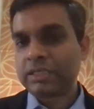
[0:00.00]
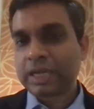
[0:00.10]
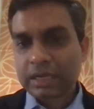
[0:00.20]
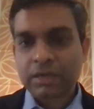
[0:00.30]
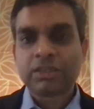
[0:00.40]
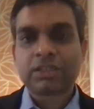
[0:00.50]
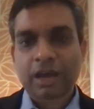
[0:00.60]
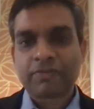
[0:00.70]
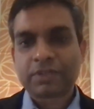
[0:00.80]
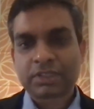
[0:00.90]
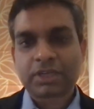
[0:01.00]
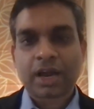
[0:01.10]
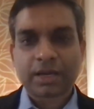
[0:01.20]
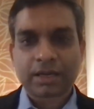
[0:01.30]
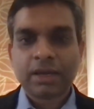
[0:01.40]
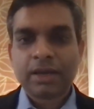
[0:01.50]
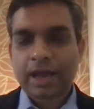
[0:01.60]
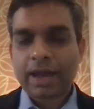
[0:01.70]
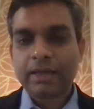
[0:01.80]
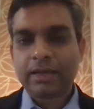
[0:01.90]
10 years after starting,
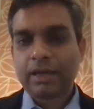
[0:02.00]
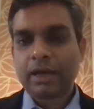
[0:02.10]
and